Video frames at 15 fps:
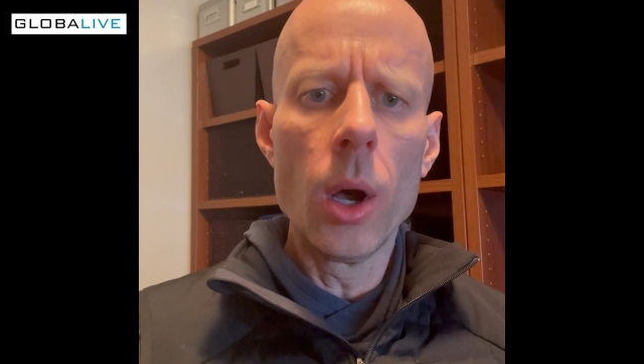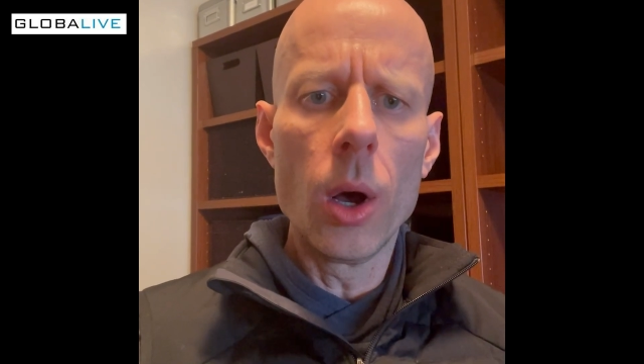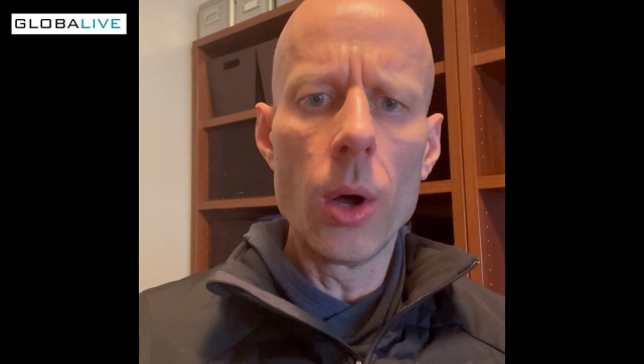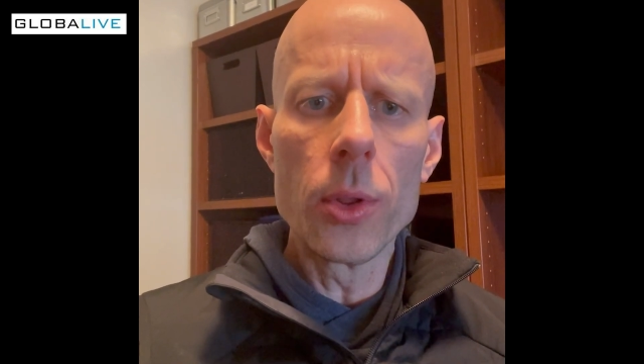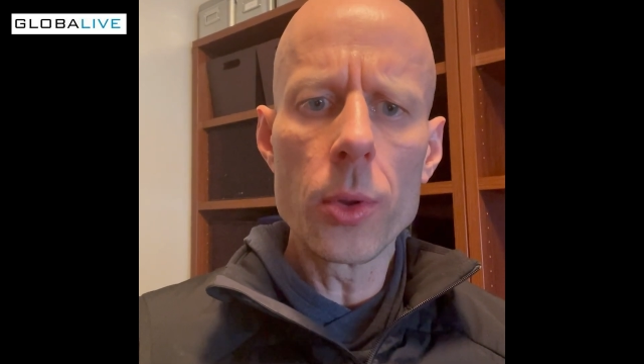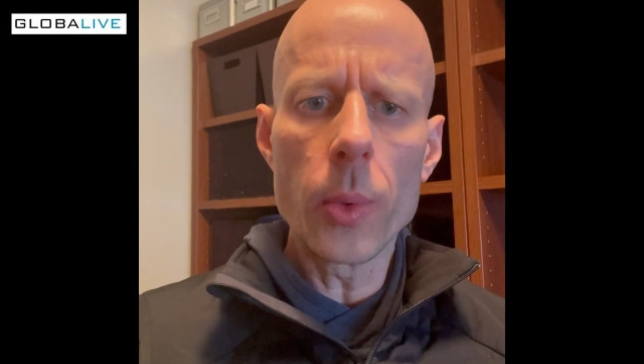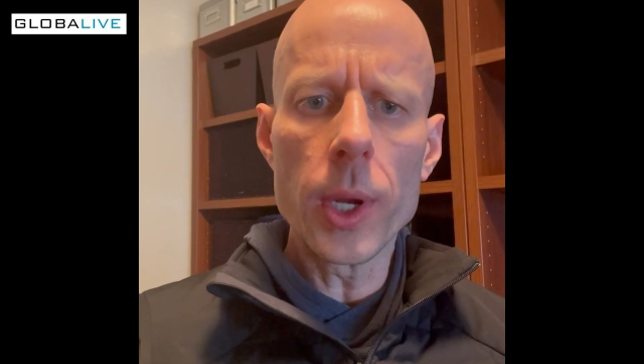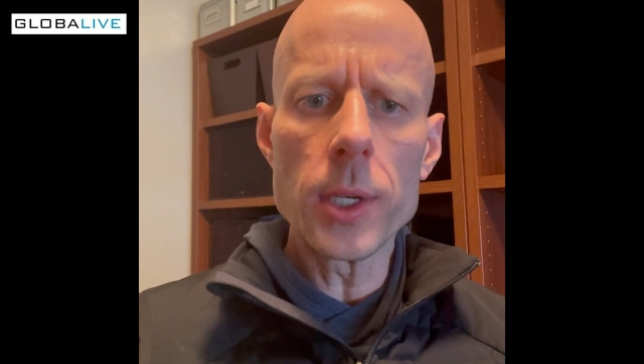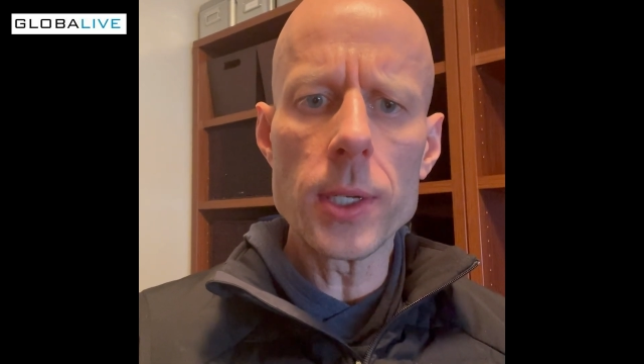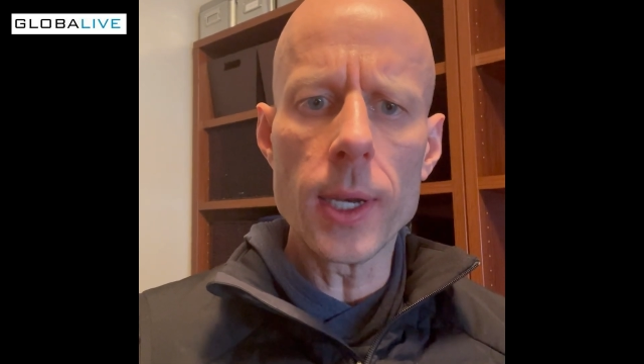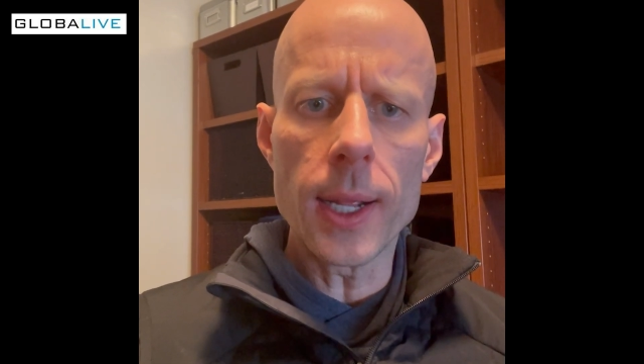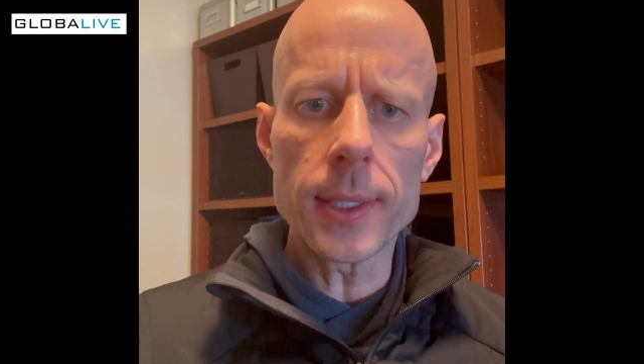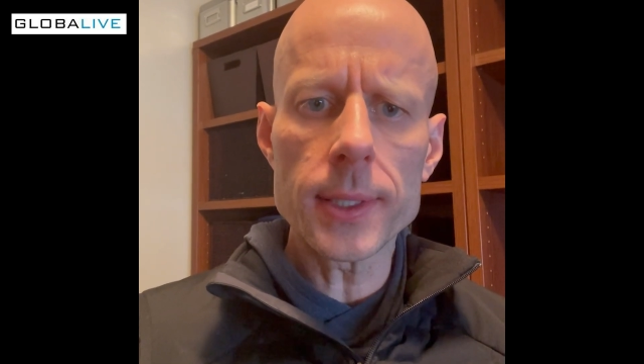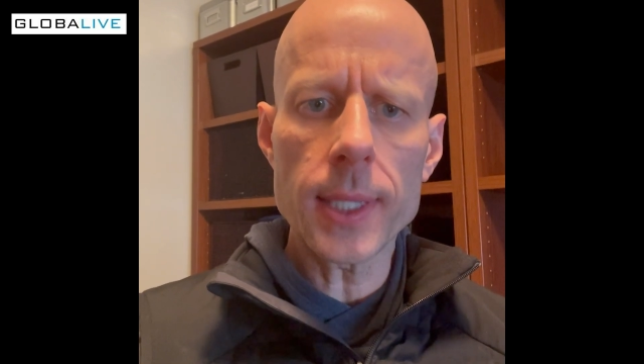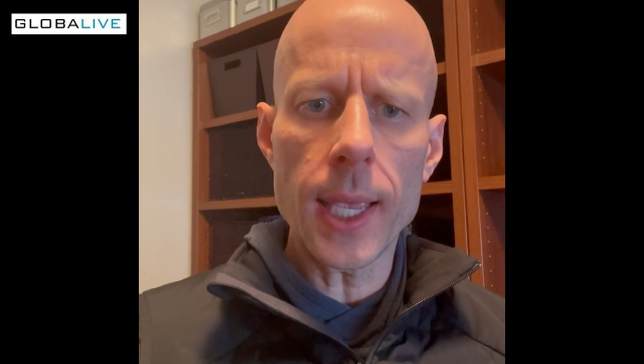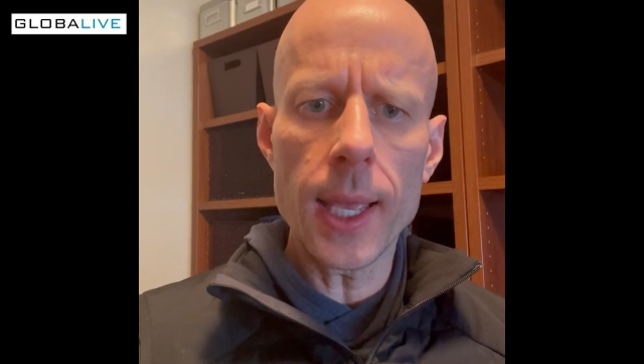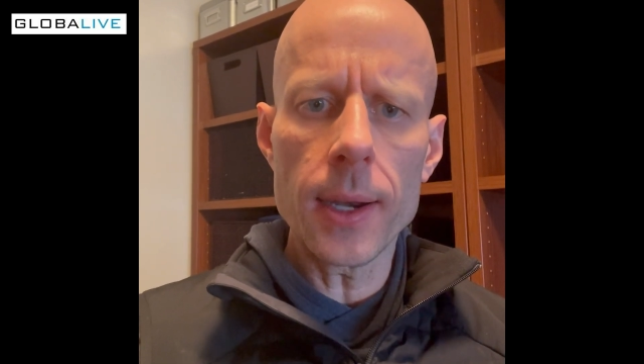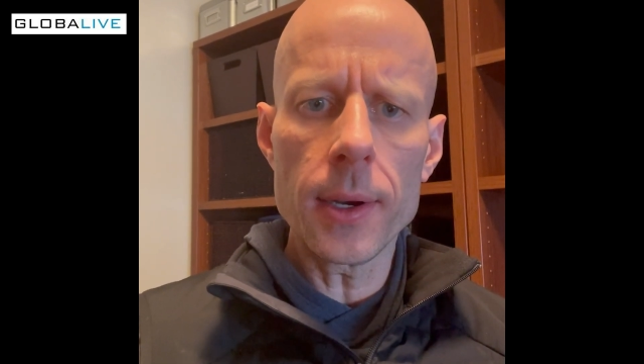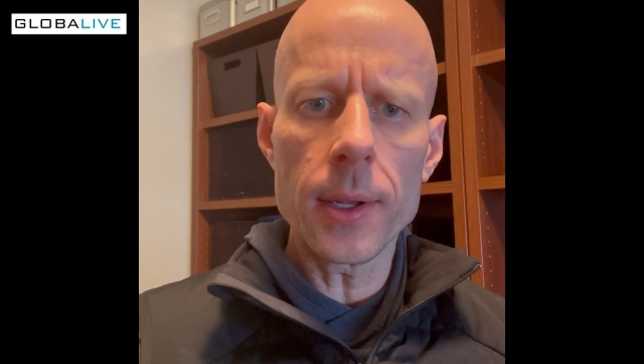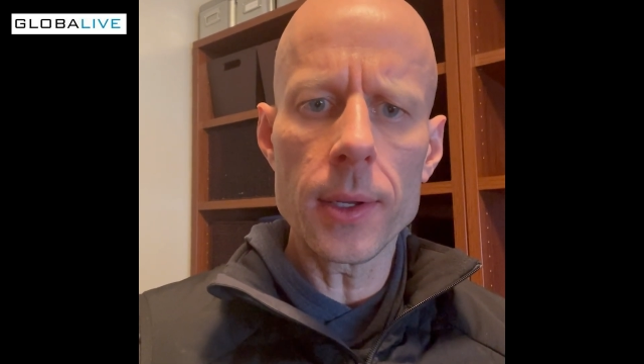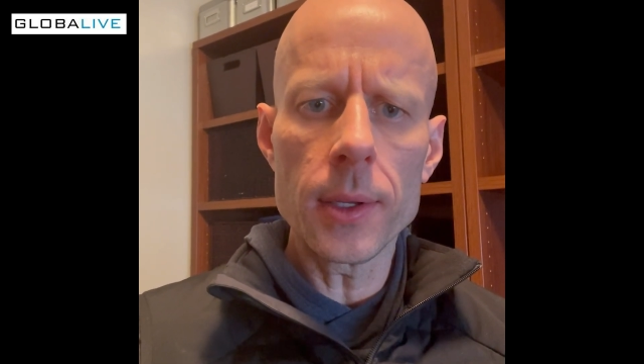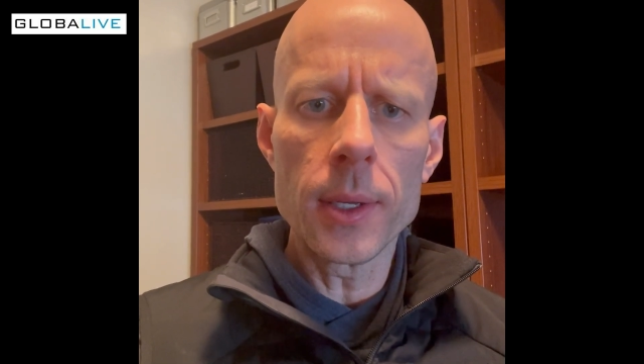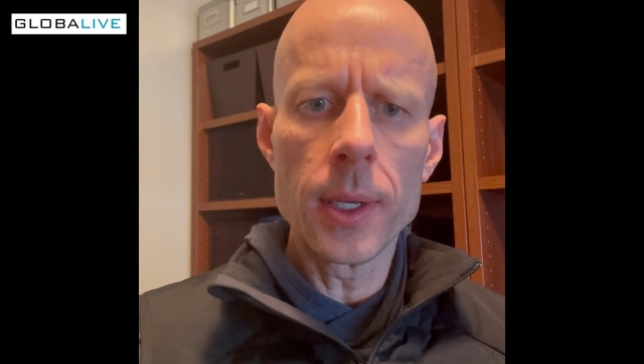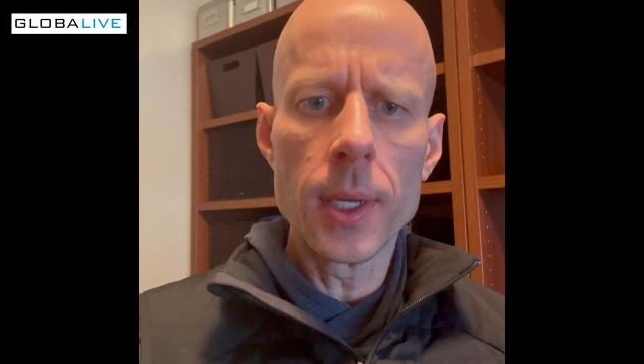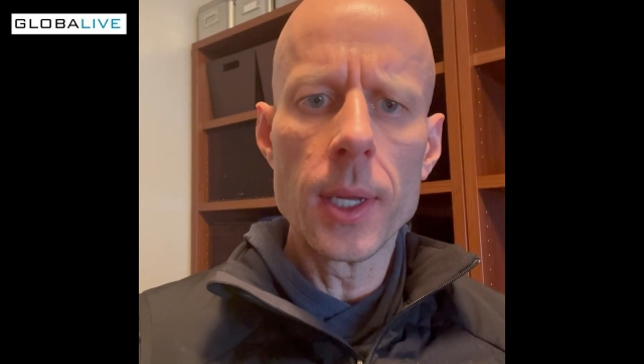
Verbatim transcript: all the way to Next Canada,